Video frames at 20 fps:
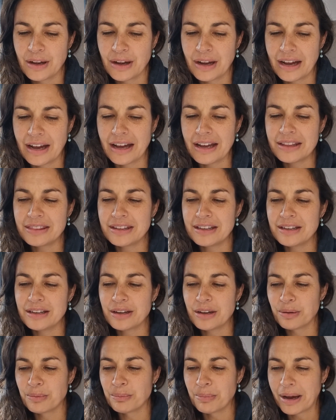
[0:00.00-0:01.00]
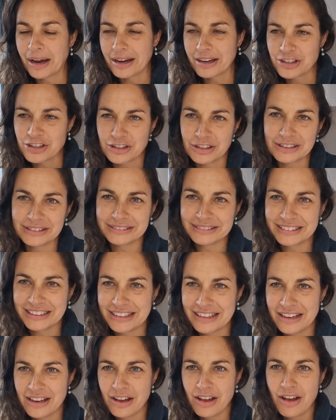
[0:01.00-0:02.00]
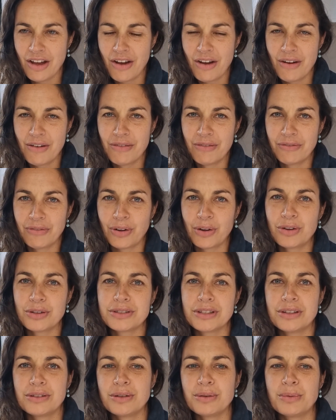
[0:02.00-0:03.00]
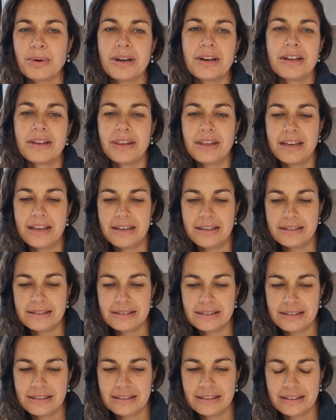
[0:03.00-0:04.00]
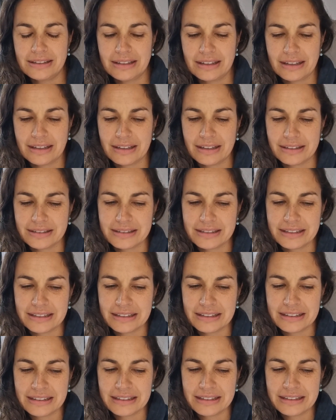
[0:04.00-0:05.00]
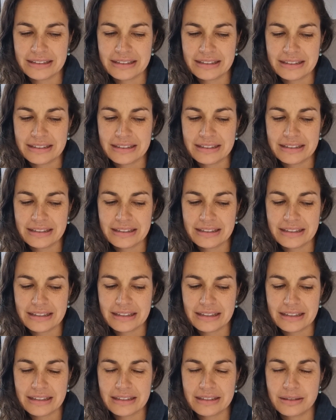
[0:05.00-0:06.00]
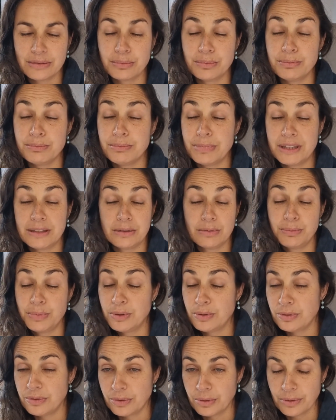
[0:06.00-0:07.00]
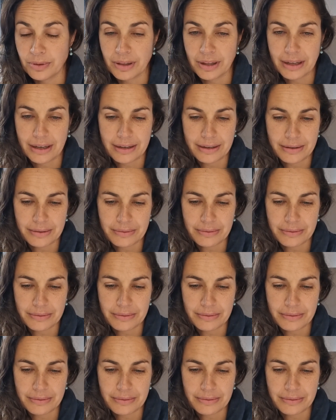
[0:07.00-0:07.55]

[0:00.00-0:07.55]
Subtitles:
I think compassion falls under one of these, and it's a beautiful thing.